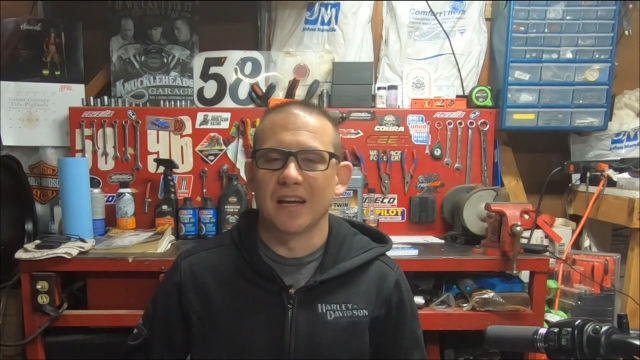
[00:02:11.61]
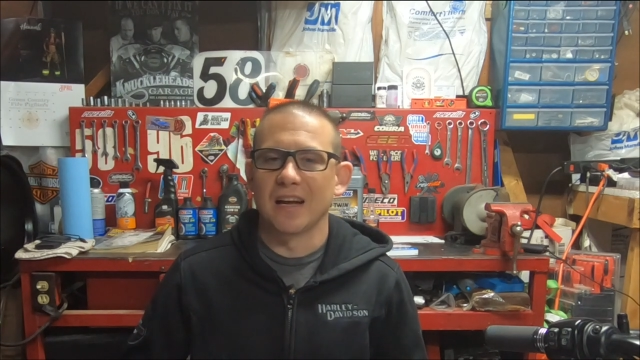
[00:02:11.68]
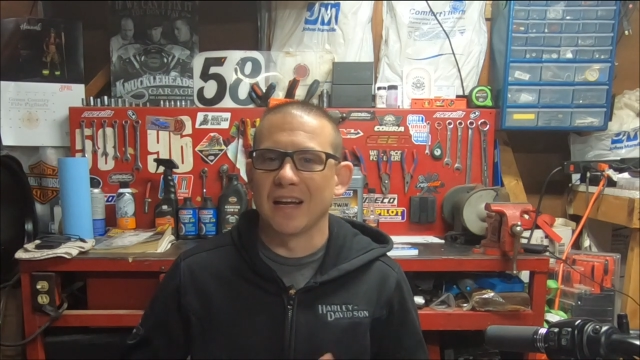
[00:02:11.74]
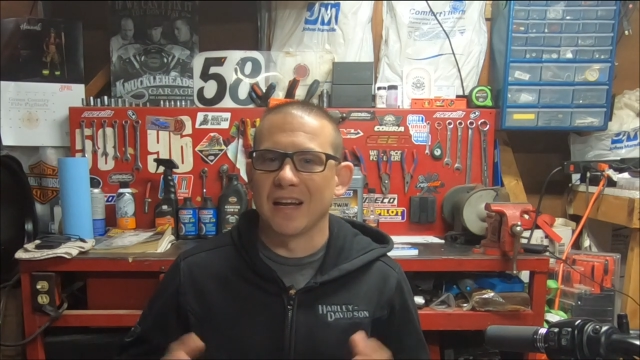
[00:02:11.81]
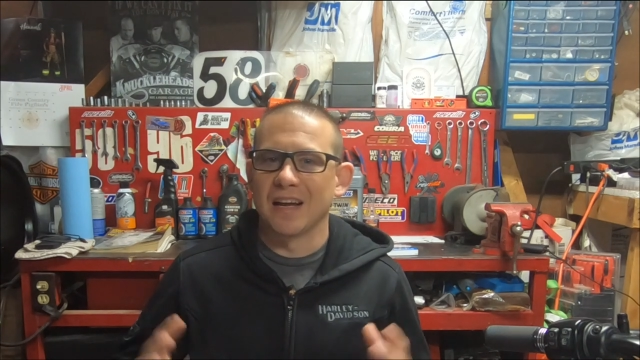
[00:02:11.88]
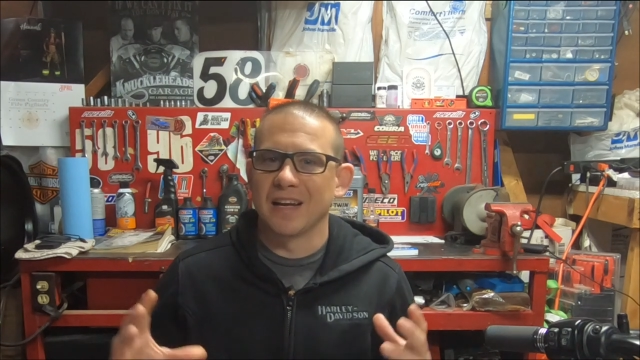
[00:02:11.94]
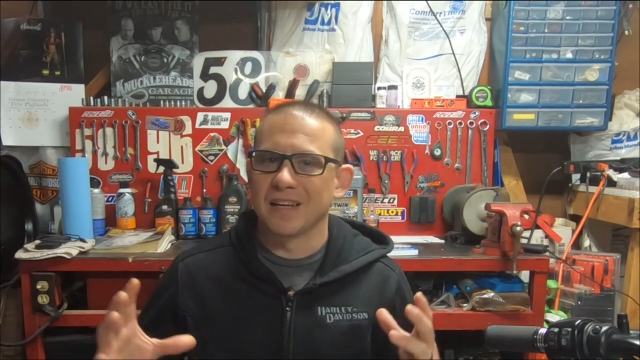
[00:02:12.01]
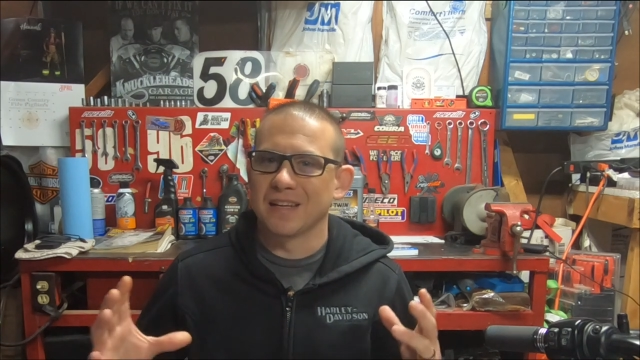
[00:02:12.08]

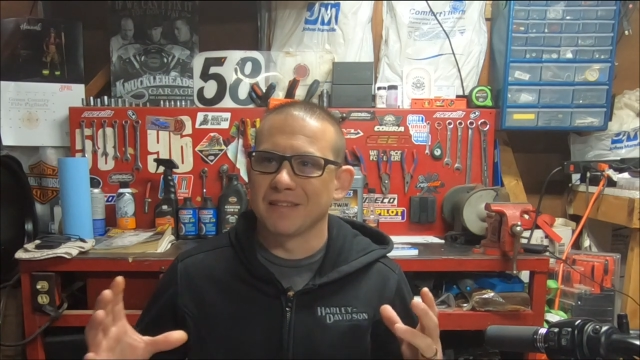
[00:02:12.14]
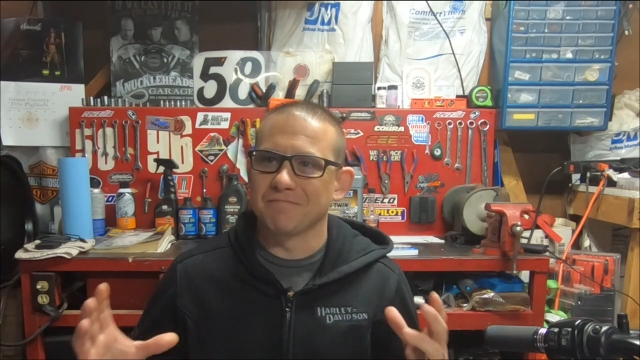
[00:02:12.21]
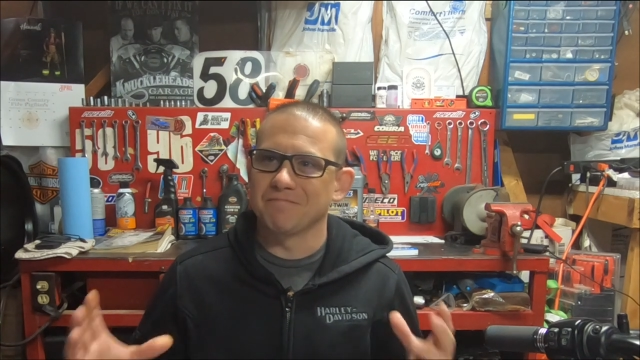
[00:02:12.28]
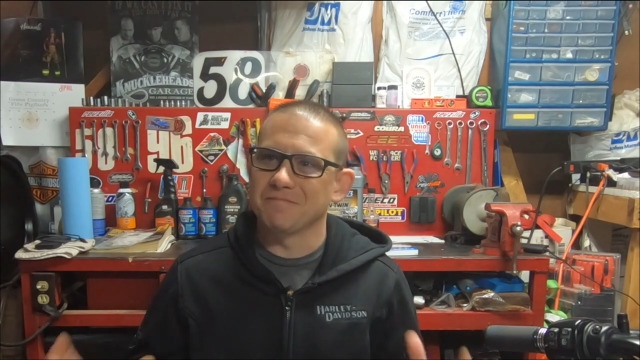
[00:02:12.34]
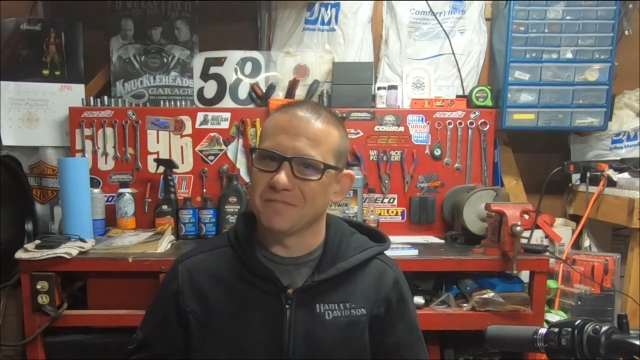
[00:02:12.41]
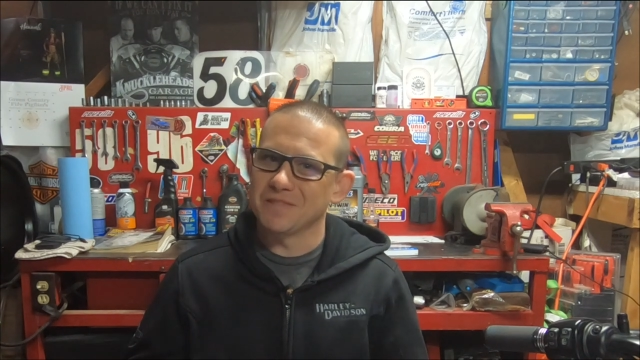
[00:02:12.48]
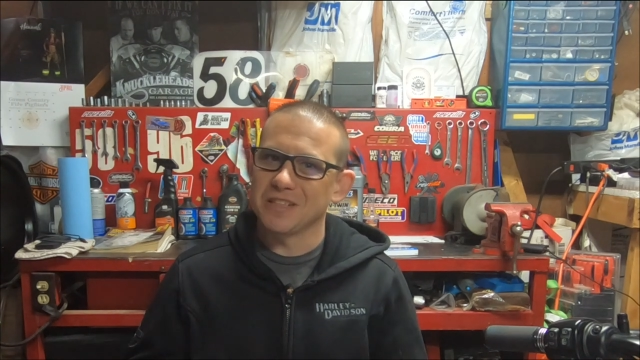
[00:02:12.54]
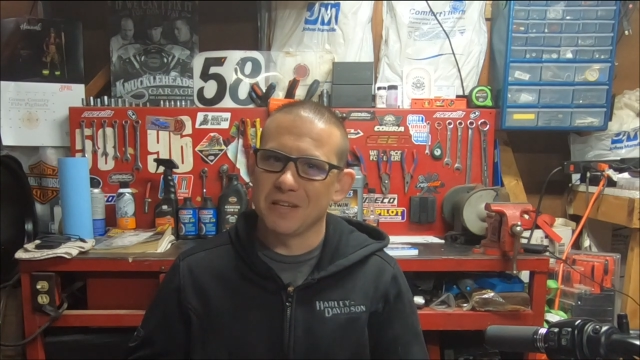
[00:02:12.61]
uh,
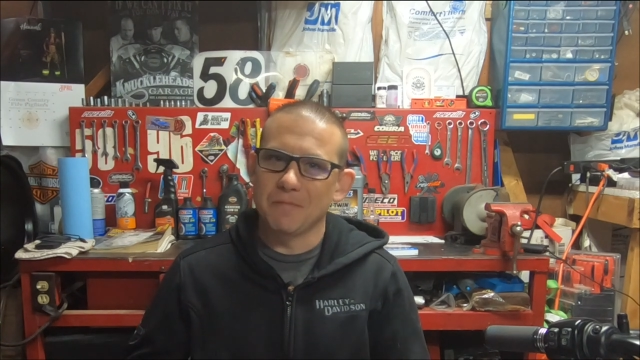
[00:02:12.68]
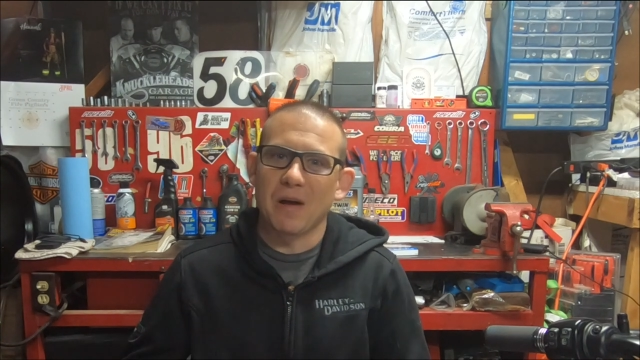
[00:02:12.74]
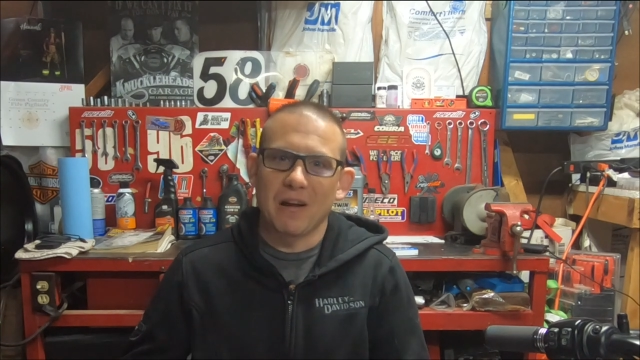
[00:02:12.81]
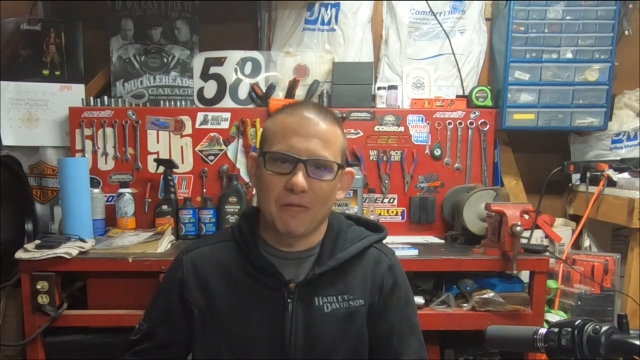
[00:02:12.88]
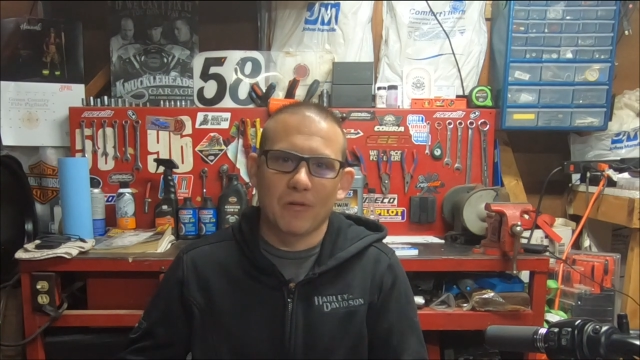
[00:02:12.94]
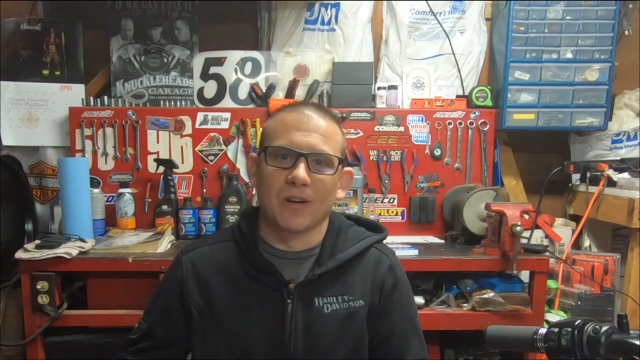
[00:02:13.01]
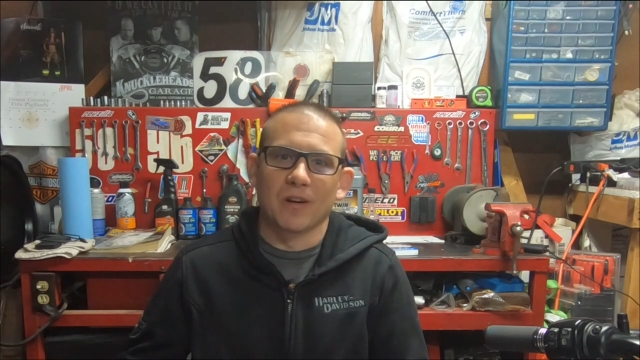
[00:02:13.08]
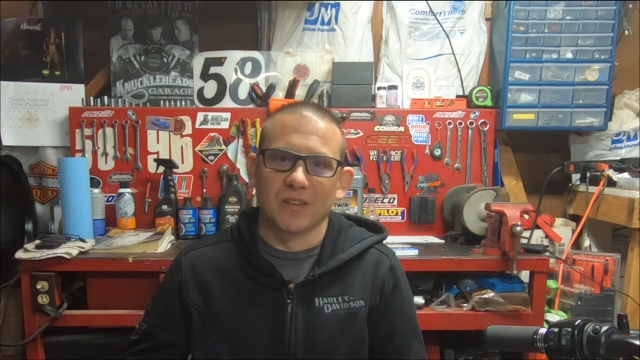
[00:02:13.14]
you
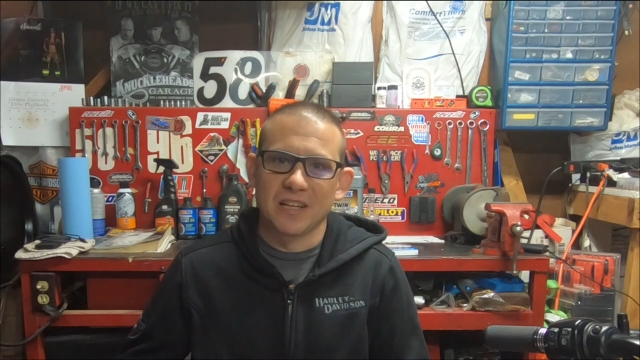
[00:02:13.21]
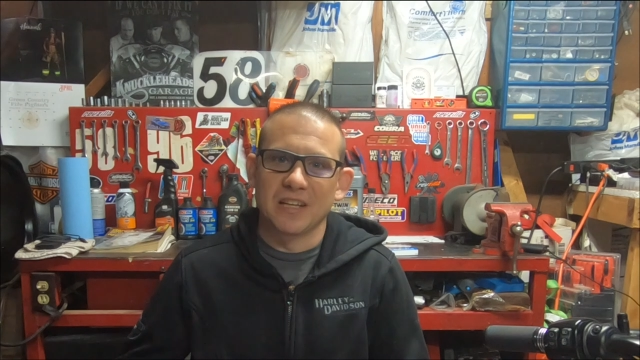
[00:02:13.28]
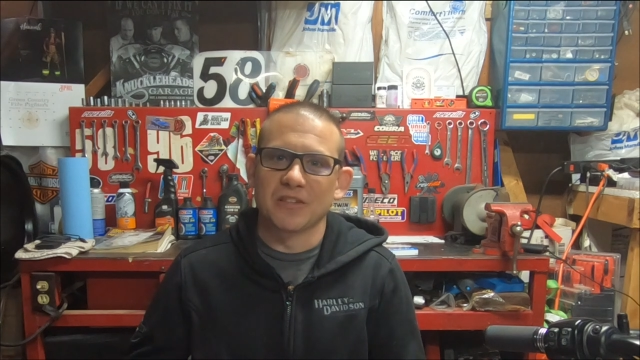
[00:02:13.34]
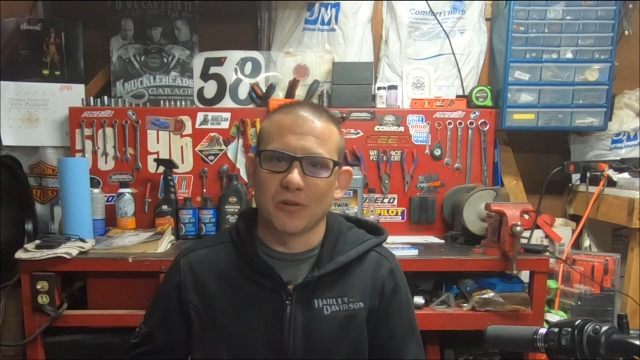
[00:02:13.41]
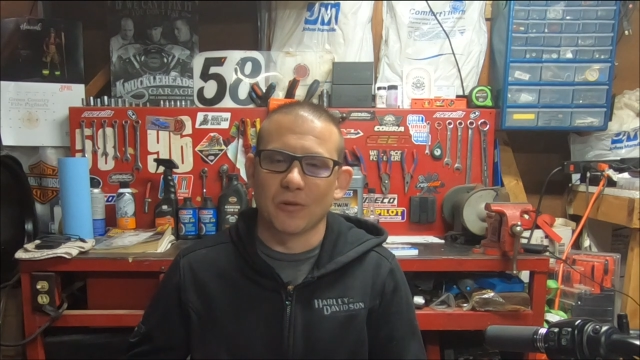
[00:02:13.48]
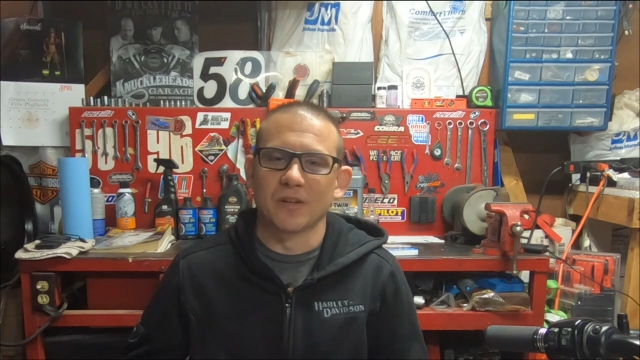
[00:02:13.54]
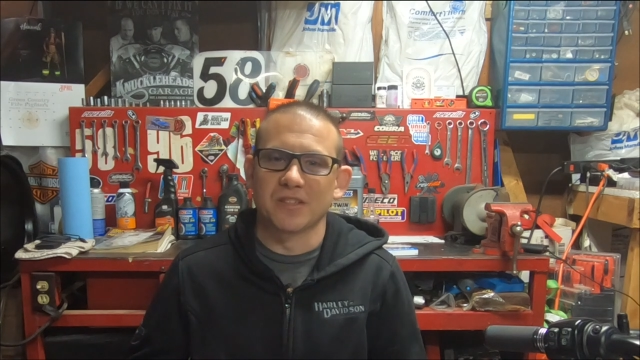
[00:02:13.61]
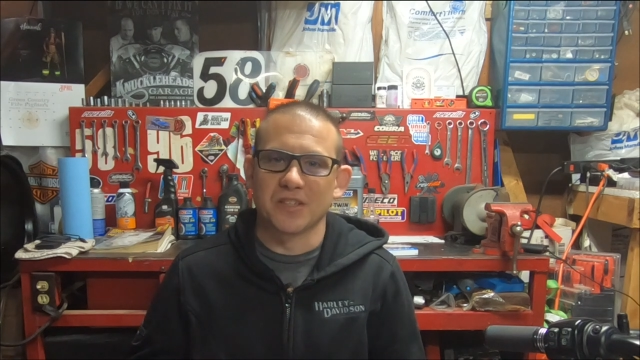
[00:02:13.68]
might want to lean
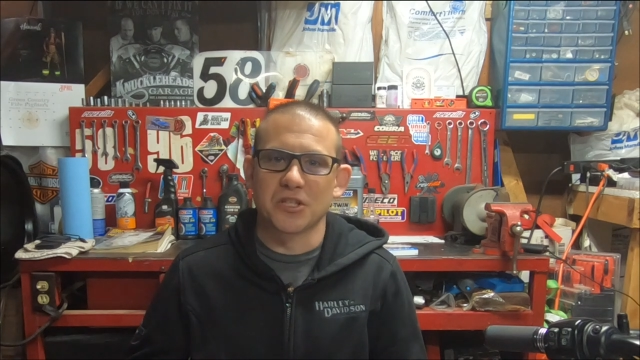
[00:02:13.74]
towards